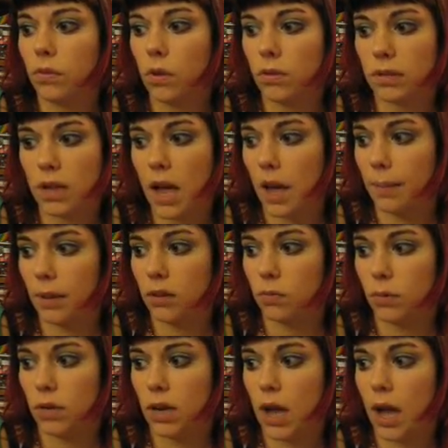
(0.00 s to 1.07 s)
those comics
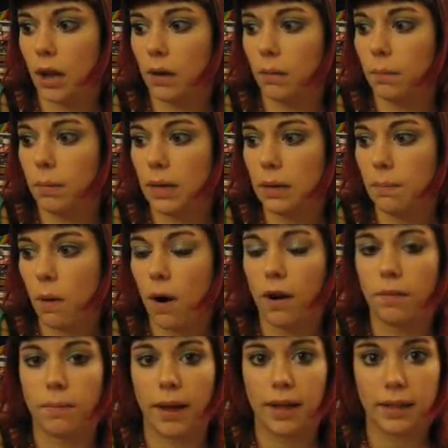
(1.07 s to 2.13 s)
would not be
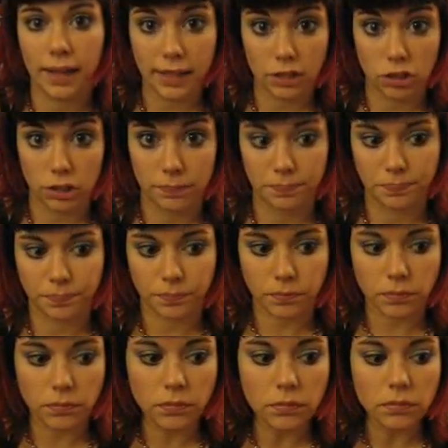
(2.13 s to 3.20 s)
part of my collection.
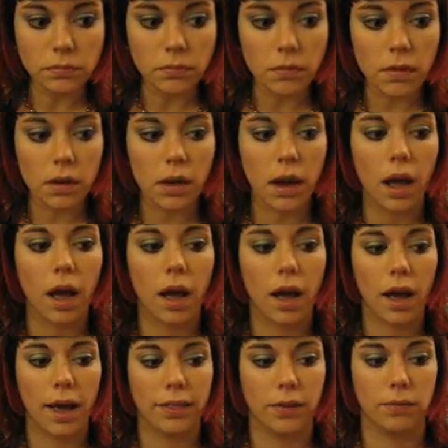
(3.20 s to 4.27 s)

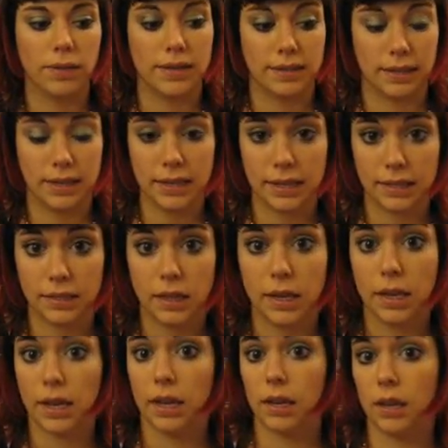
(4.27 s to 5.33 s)
And the reason is
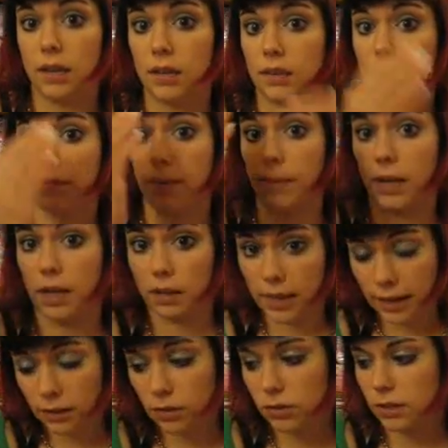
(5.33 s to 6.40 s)
because from the
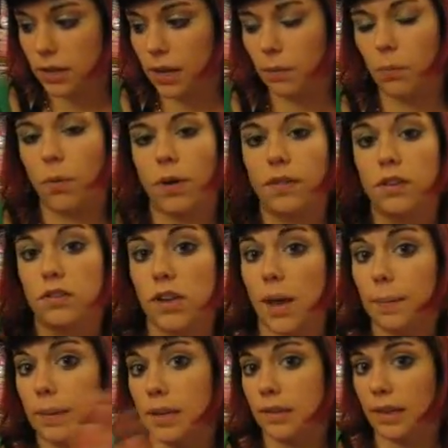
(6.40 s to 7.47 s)
collector's standpoint, the
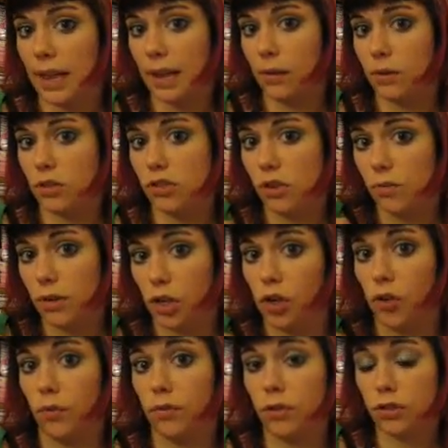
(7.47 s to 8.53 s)
Japanese language
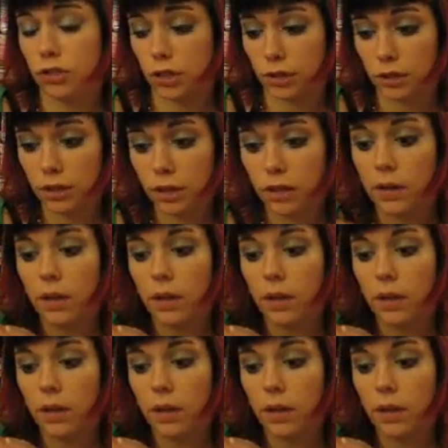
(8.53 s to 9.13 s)
original version